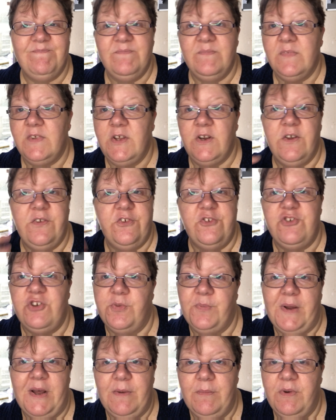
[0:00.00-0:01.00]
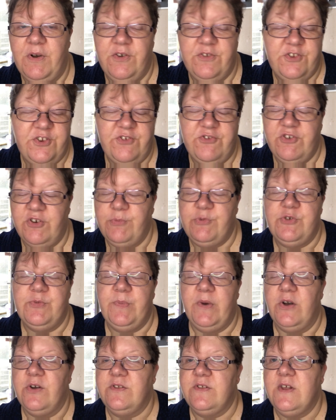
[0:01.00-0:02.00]
the drop down box, description
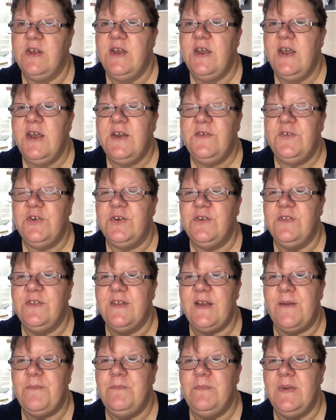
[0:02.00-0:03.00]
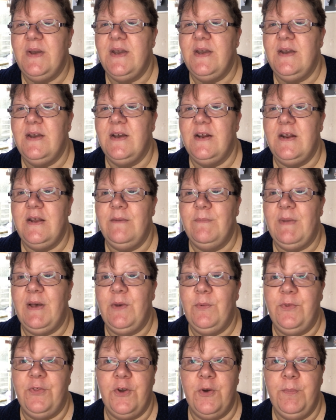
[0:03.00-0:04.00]
box. If you could send me an
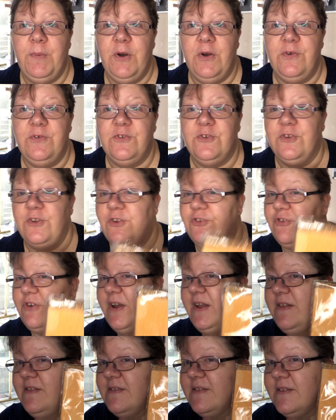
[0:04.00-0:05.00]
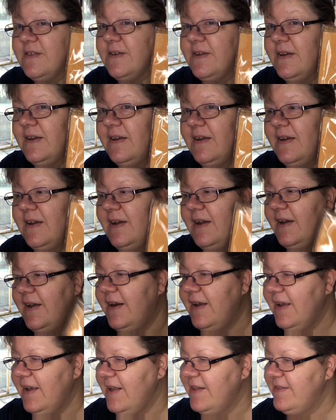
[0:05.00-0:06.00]
email with your postal address and
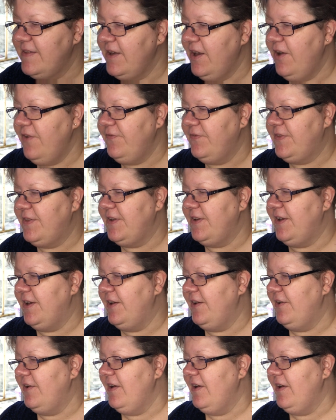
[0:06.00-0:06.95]
I'll get it off to you.